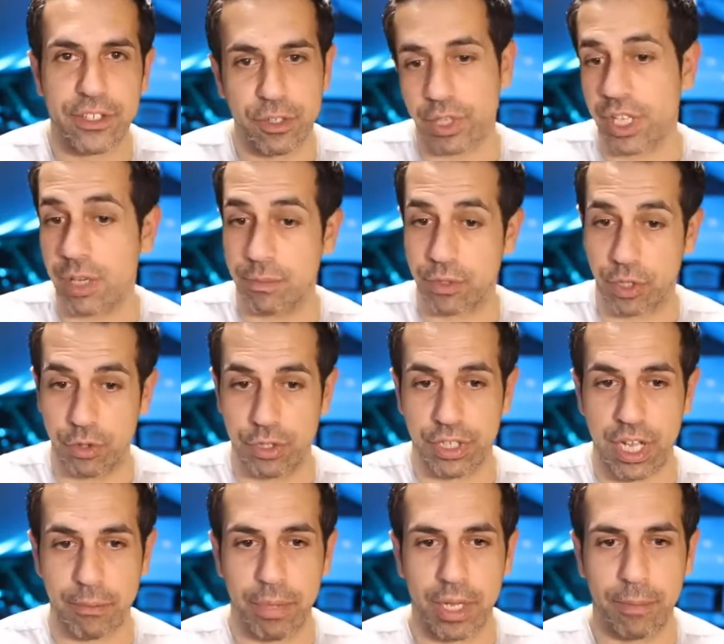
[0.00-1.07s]
You would keep scooching
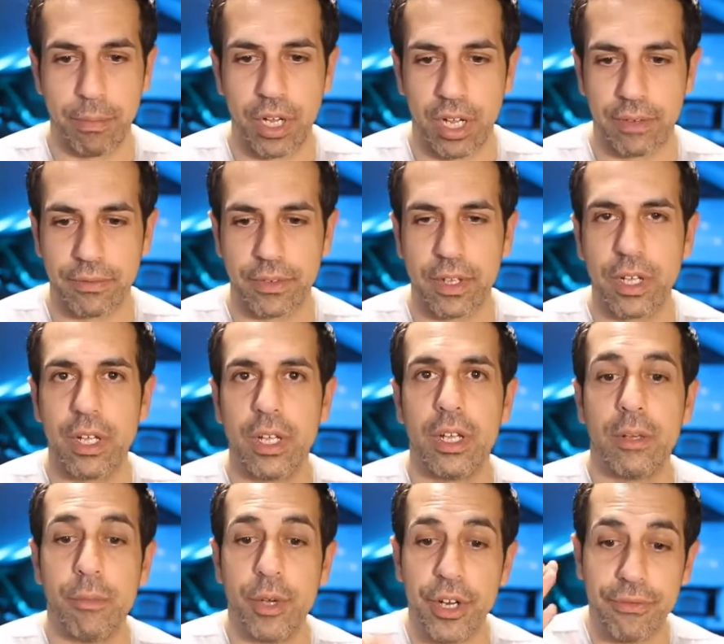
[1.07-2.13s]
that pup off.
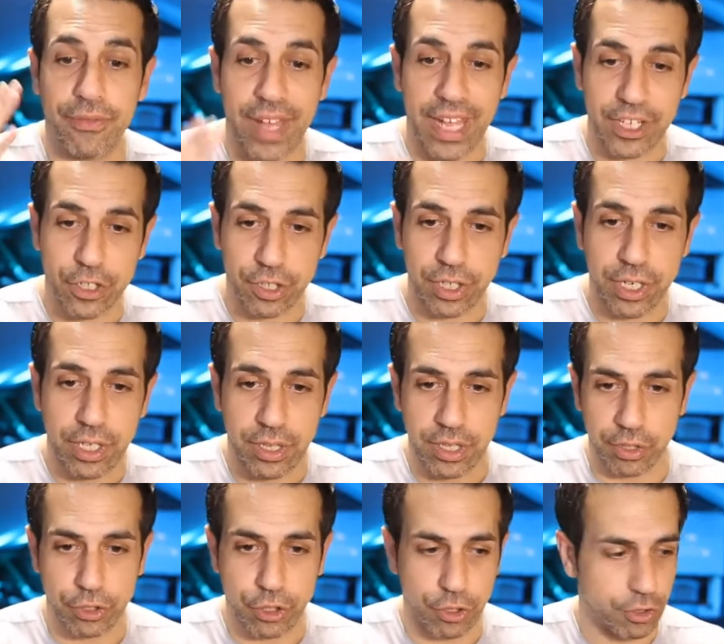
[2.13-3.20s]
But eventually,
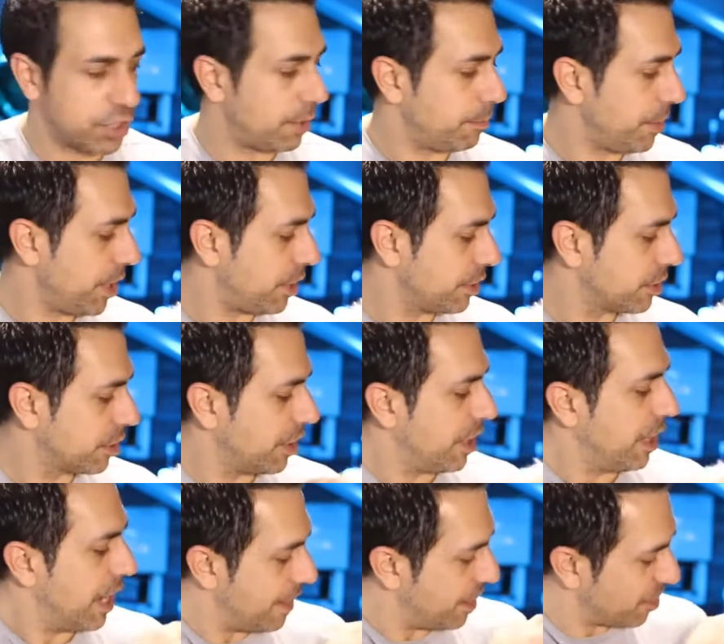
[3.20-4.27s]
they'll choose something else.
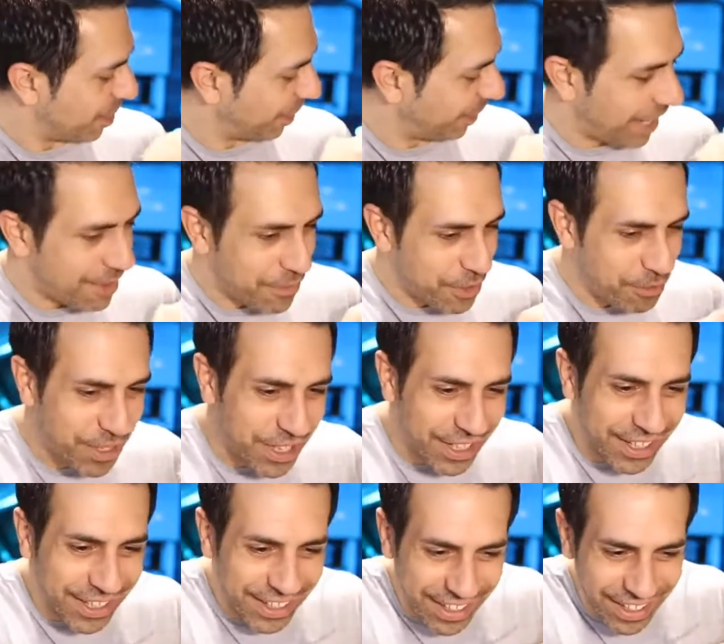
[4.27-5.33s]
And then you love them,
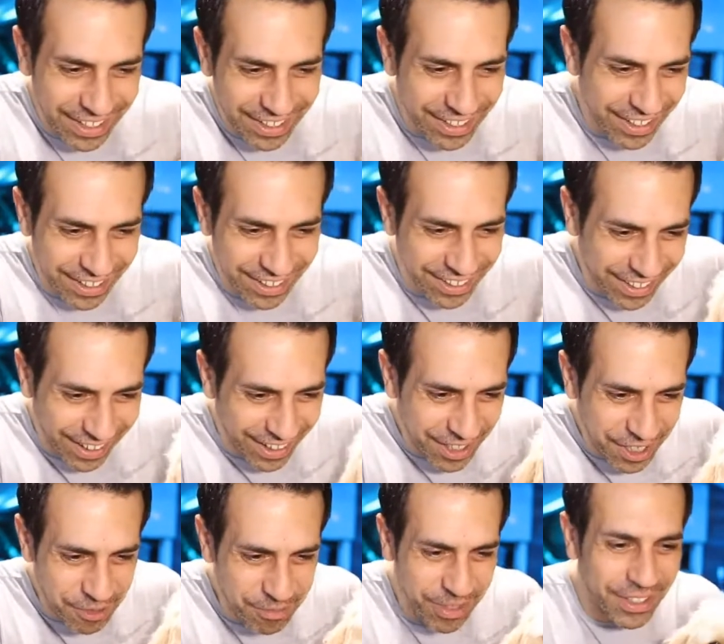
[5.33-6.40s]
and you hug
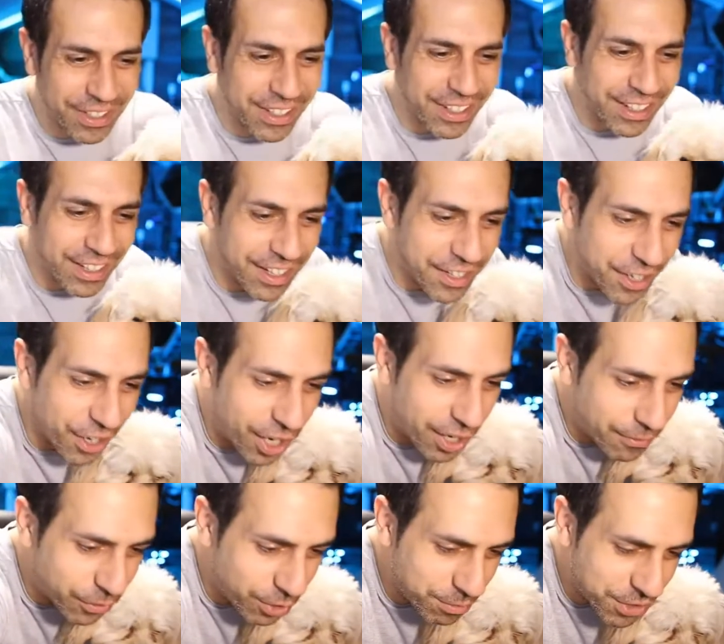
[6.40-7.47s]
them, and you
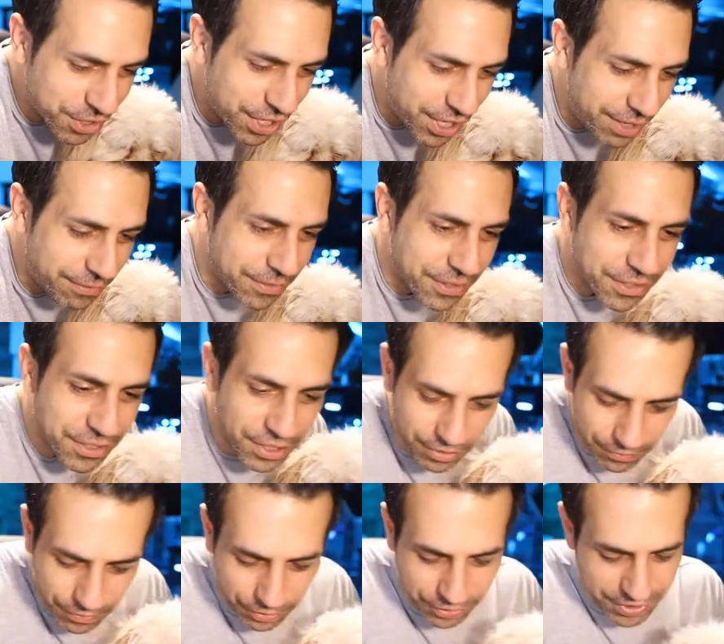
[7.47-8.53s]
offer them stuff and see
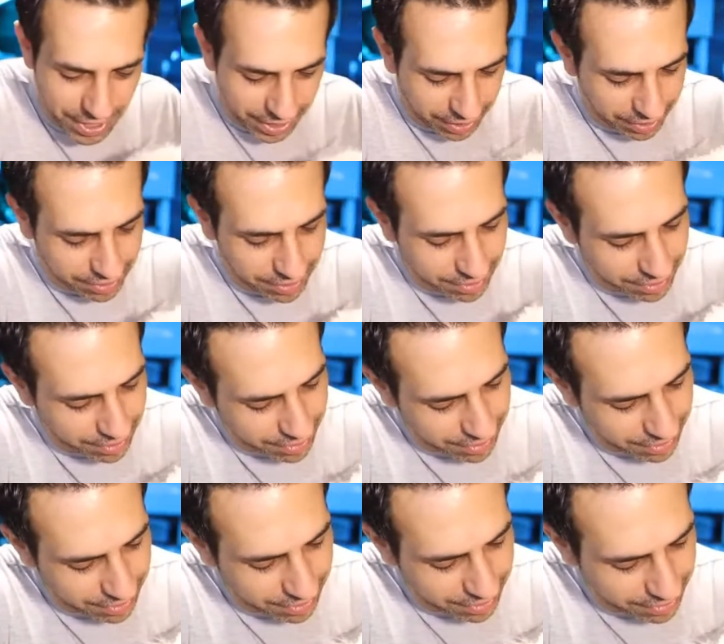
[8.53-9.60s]
if they'll take it.
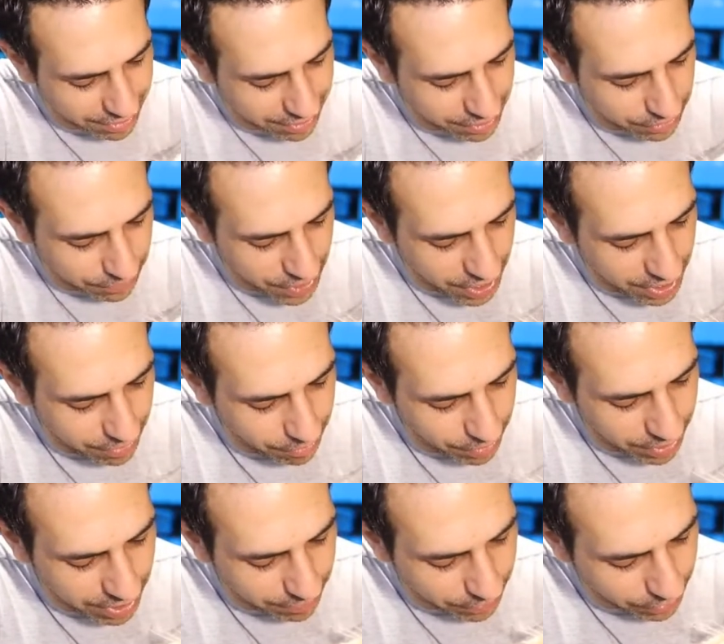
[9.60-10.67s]
And then if not,
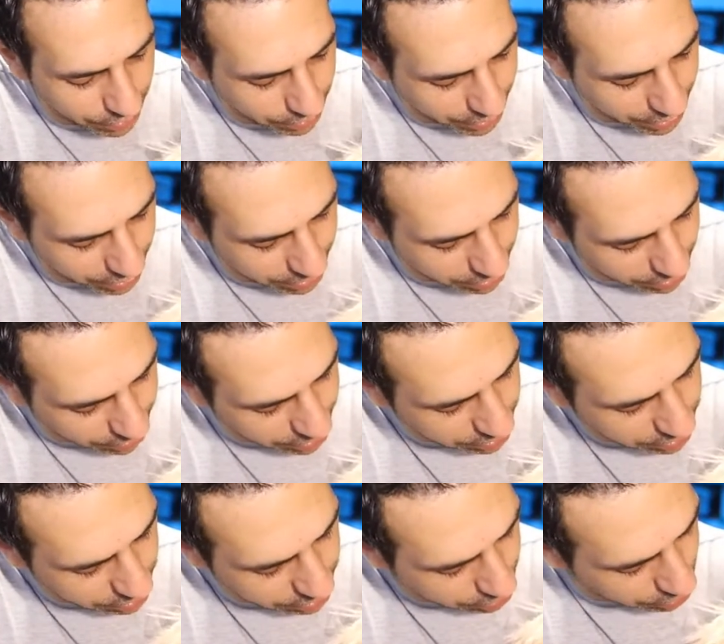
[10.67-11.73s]
whatever. Okay, you're
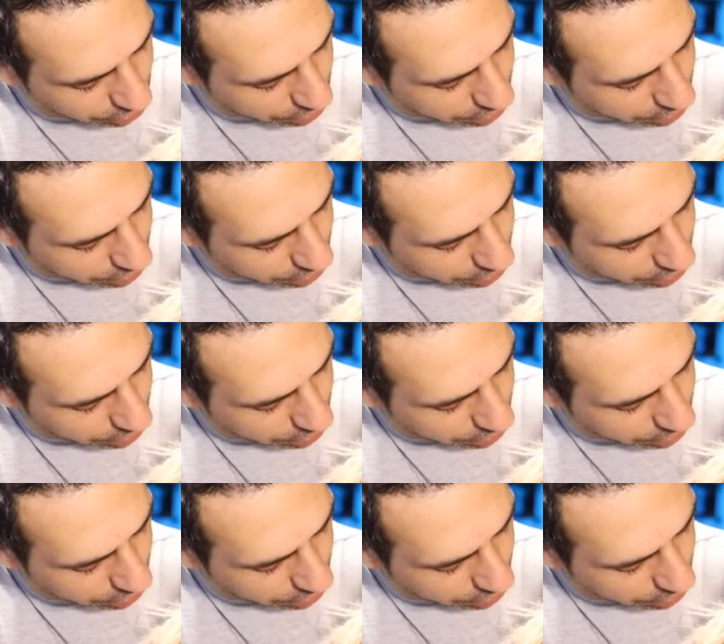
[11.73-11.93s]
eating? Good.